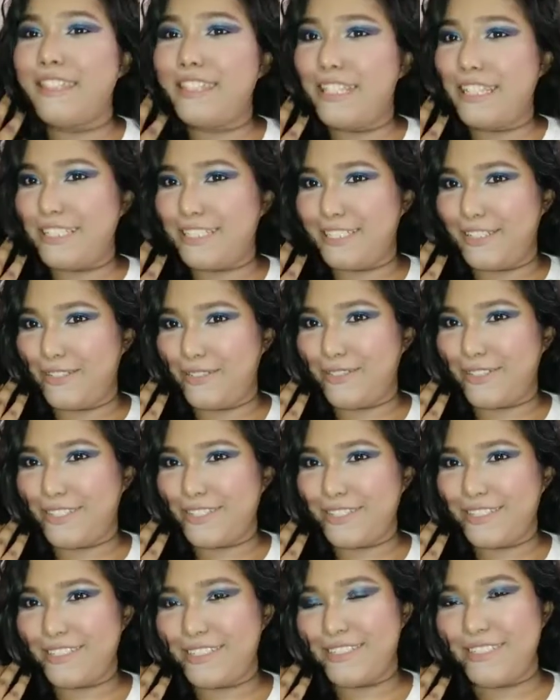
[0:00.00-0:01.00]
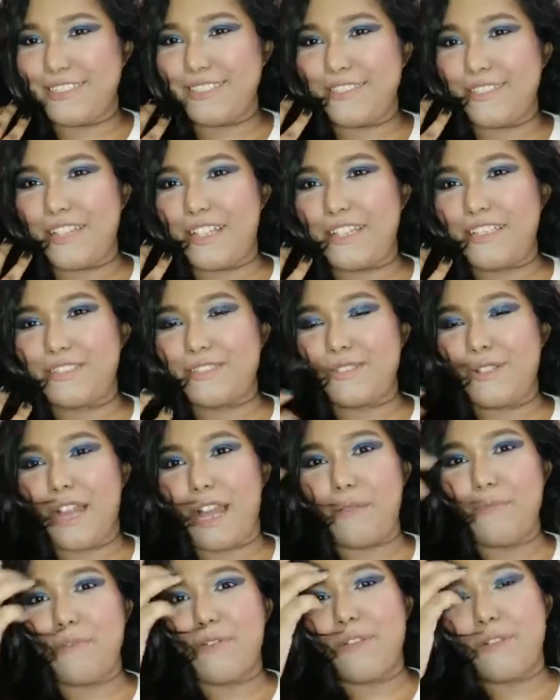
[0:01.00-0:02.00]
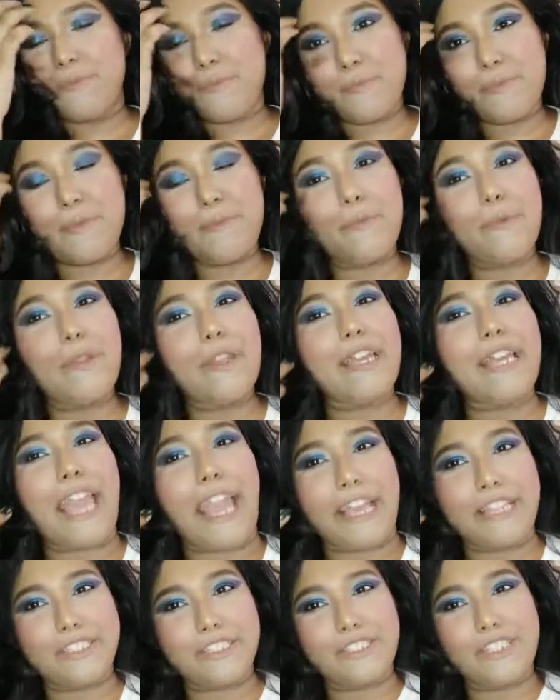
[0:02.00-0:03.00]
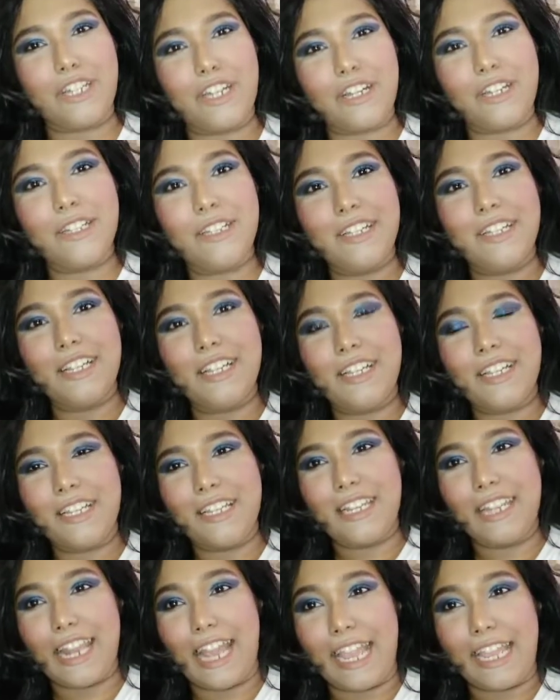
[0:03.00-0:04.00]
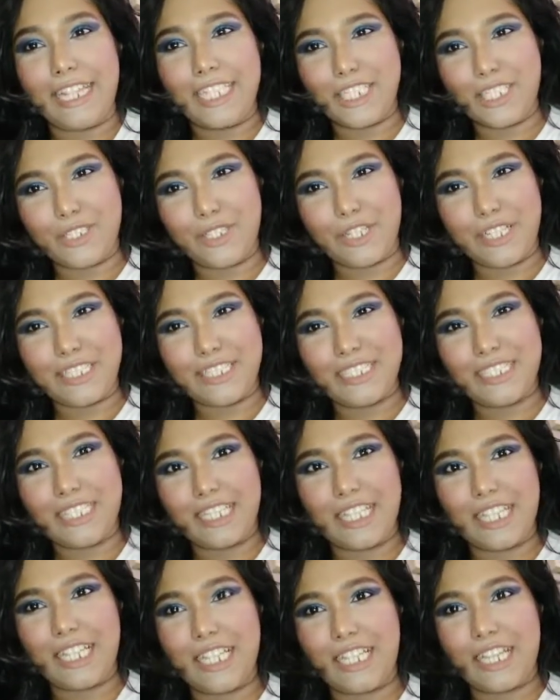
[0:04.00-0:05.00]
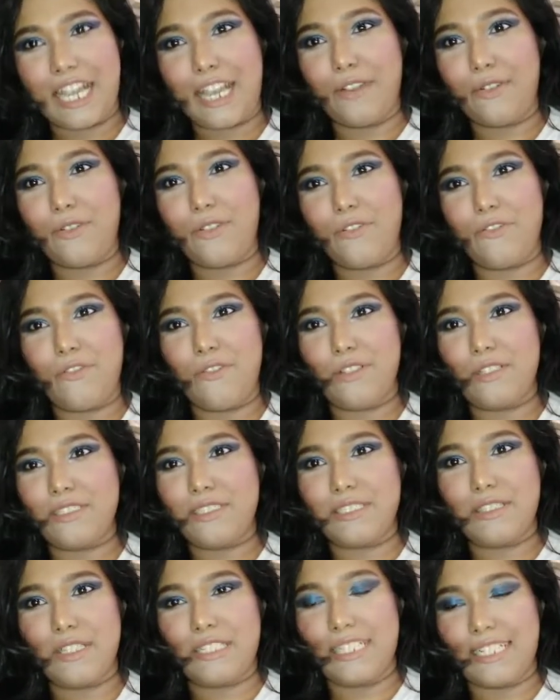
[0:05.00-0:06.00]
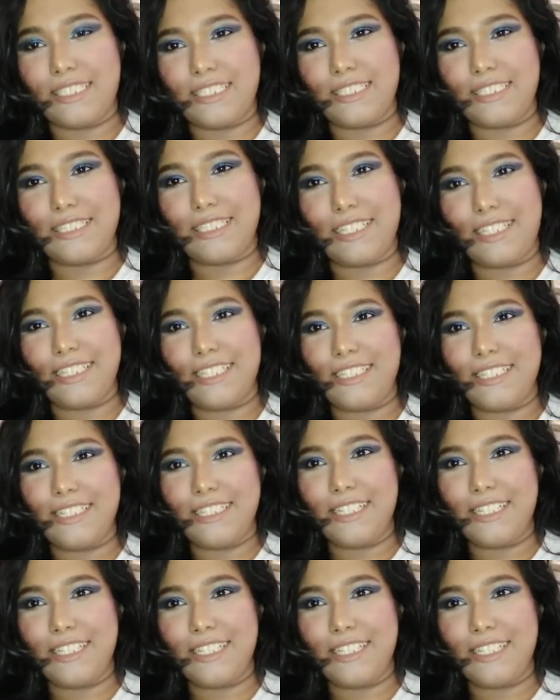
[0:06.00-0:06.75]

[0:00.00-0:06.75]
This look. So I'm going to be putting extra light, as you can see. I don't know if it's necessary.